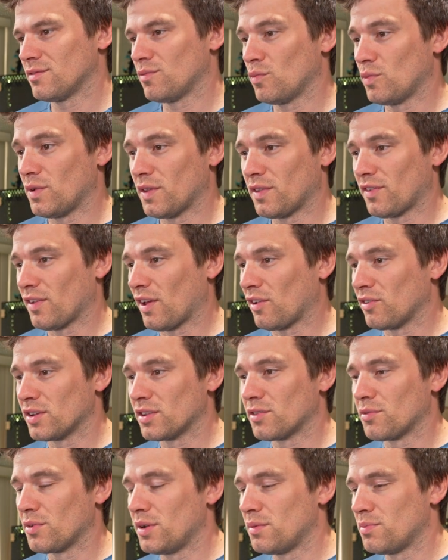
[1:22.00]
with selling
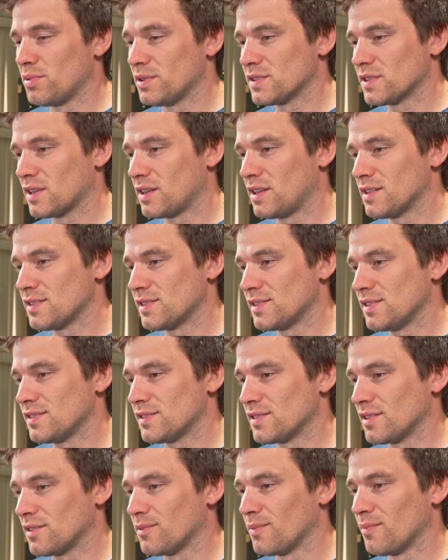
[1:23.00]
3D prints on Etsy.
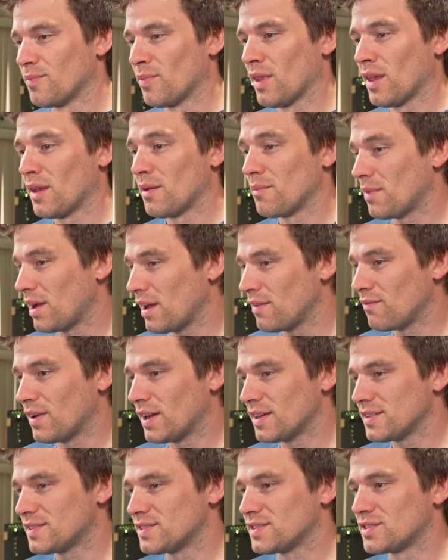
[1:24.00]
So my
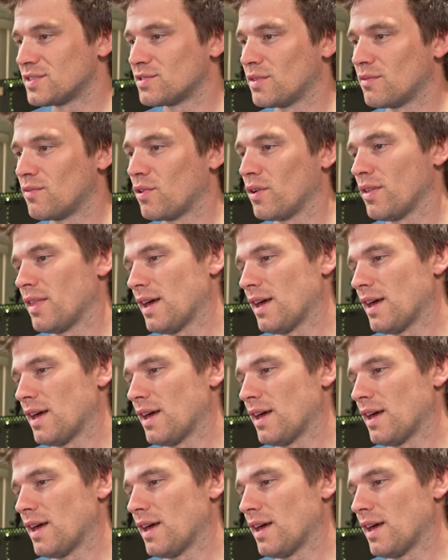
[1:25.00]
advice is to avoid